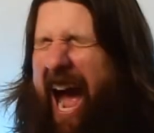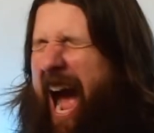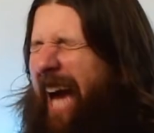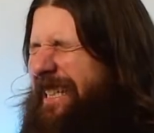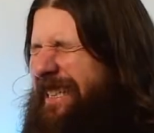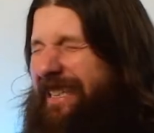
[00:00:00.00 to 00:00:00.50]

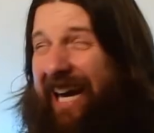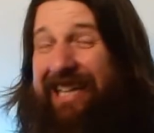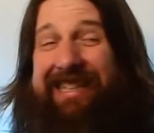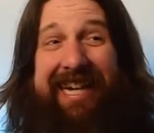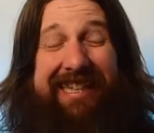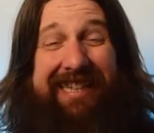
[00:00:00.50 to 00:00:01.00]

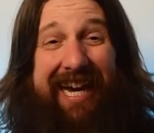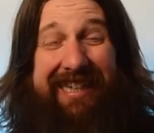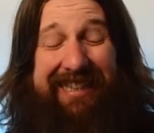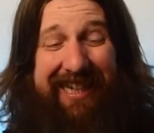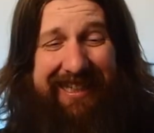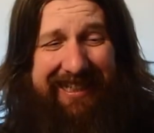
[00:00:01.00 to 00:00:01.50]

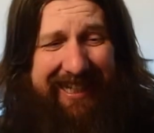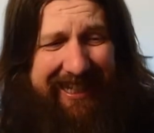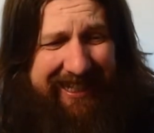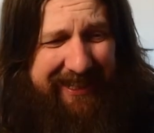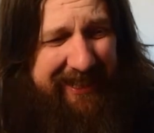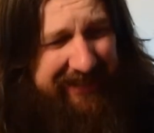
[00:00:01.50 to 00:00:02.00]

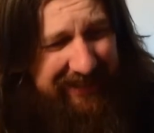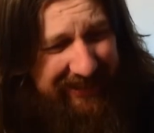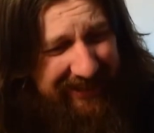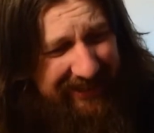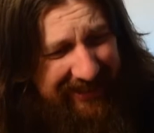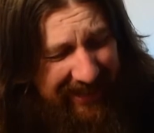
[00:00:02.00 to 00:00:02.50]
That is
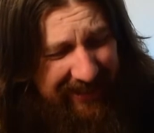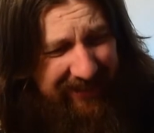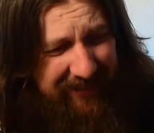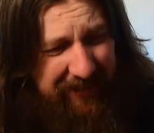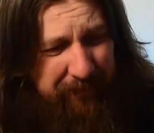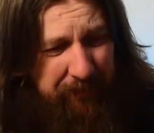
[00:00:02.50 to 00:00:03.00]
not
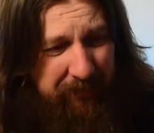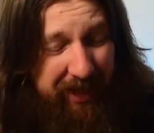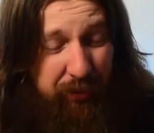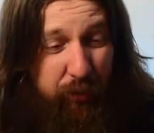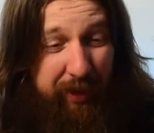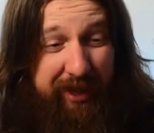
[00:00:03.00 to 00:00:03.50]
good.
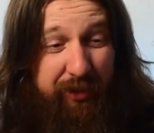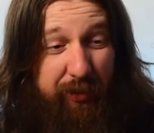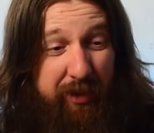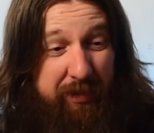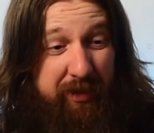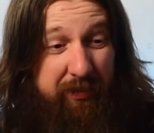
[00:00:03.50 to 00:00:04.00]
That'll wake you
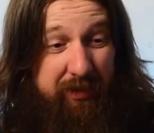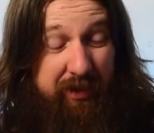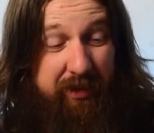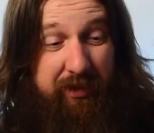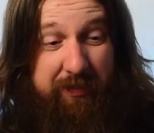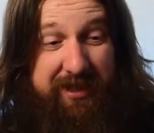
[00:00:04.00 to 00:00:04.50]
up in the
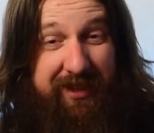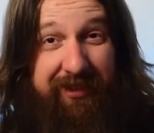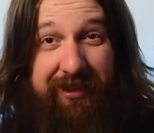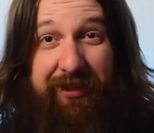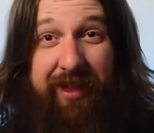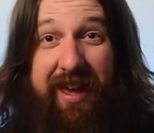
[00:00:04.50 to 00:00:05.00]
morning, though. I'm
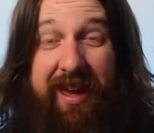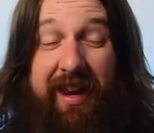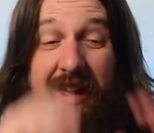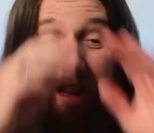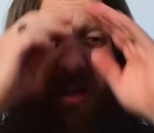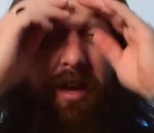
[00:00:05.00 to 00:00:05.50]
telling you that.
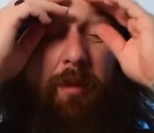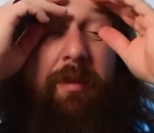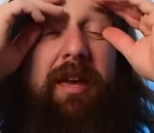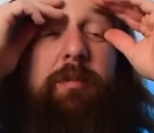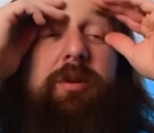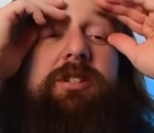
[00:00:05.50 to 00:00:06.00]

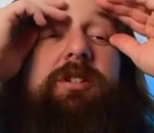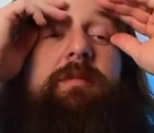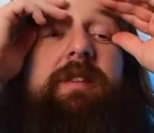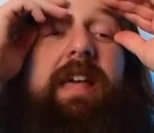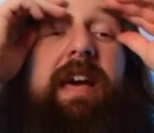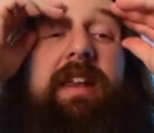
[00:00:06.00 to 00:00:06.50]
Man, put some
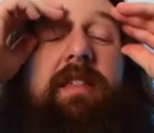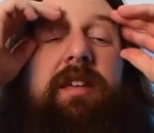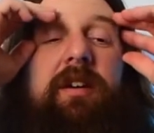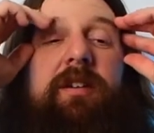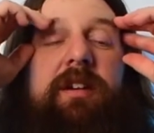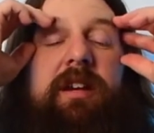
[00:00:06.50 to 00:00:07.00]
of that in
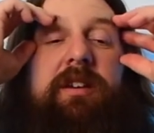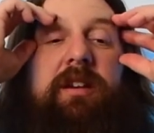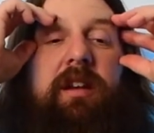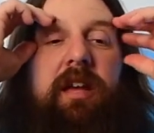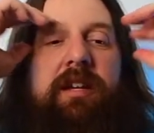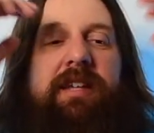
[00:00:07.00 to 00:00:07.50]
there and then
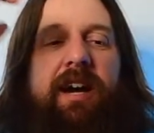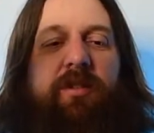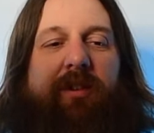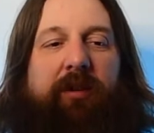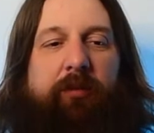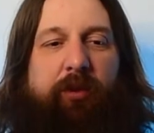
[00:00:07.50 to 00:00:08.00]
like
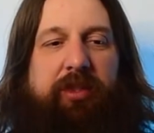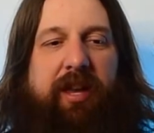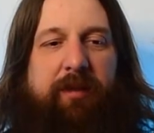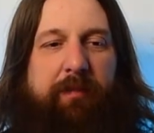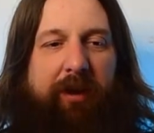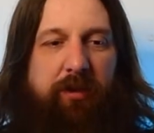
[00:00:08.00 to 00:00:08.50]
down it with
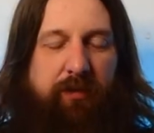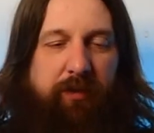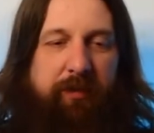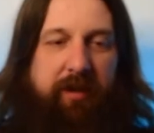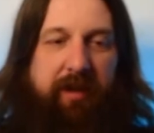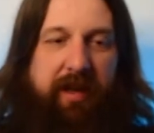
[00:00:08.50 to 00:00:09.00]
that milk
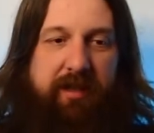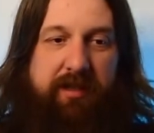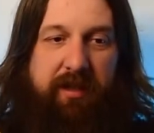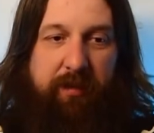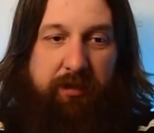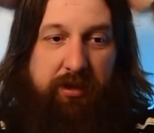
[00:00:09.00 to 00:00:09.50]
from the last
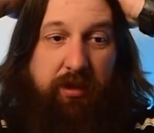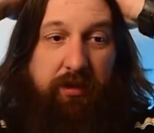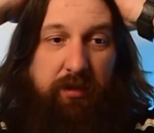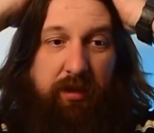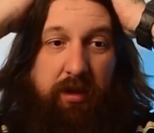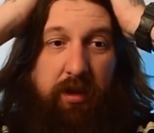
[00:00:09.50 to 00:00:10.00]

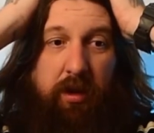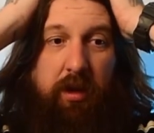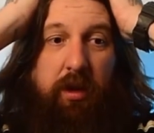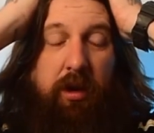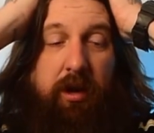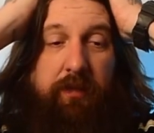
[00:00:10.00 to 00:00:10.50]
episode
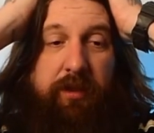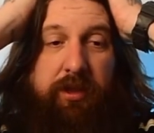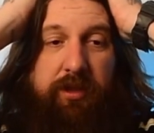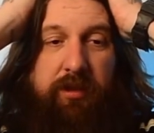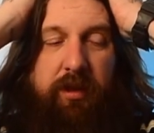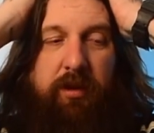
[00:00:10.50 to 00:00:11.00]
of
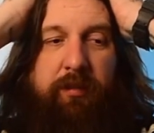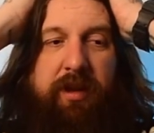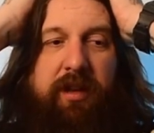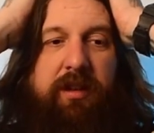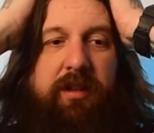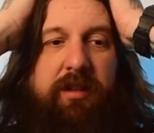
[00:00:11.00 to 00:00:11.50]
this. Oh my
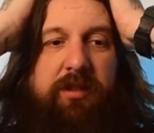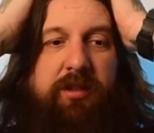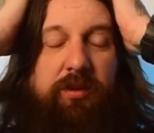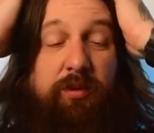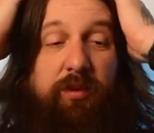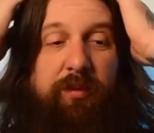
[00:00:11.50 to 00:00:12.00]
goodness,
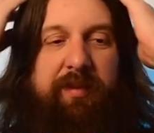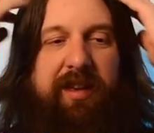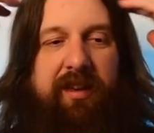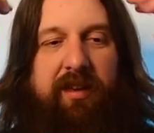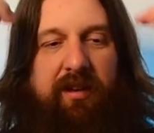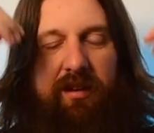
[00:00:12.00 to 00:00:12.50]
you will be.